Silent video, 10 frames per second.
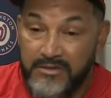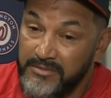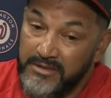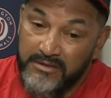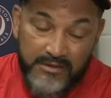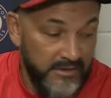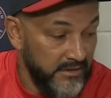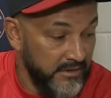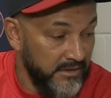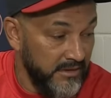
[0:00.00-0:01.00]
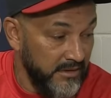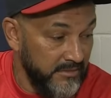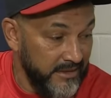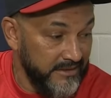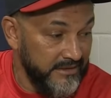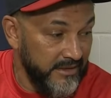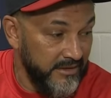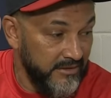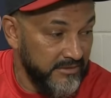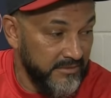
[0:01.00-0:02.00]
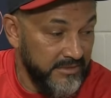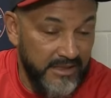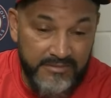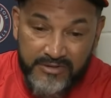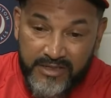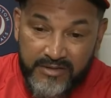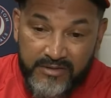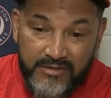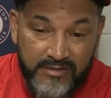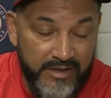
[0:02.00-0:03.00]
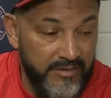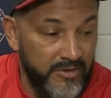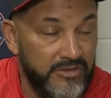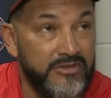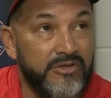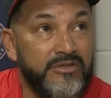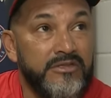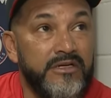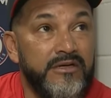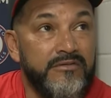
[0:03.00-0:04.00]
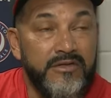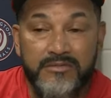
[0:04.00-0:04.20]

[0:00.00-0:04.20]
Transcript: I mean, like I said, sometimes you carry emotions on your sleeve.